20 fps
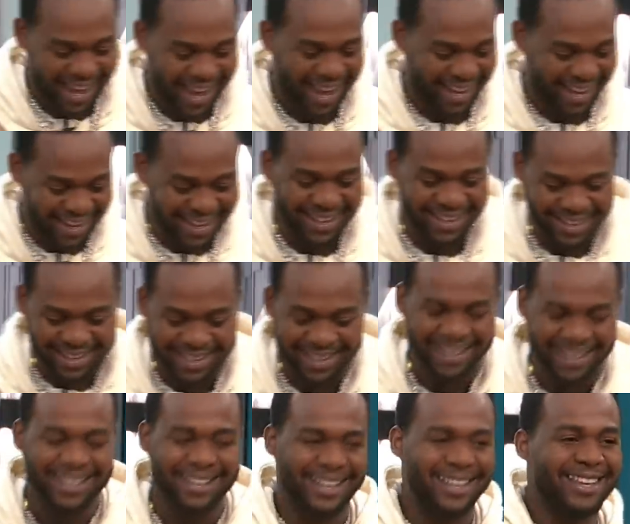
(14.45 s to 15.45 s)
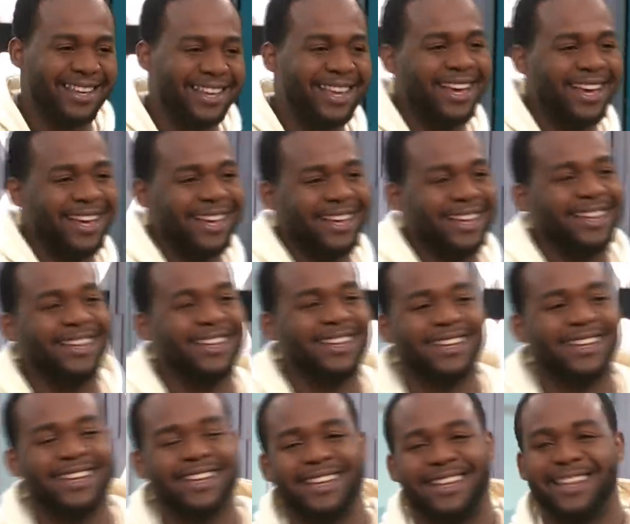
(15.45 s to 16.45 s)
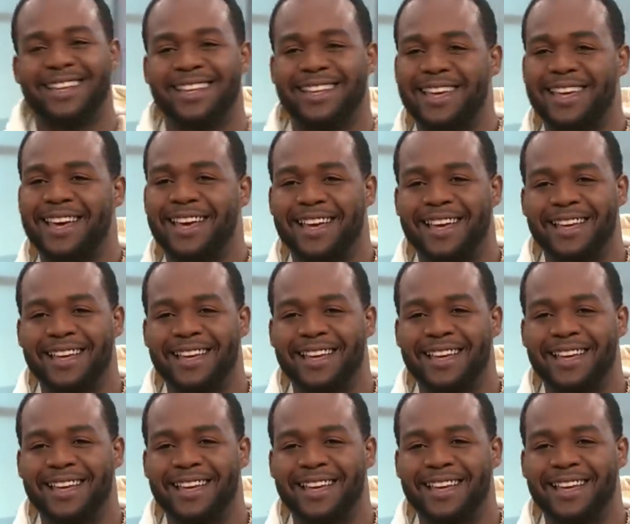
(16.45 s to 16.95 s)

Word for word: name T J because of your initials. Yeah.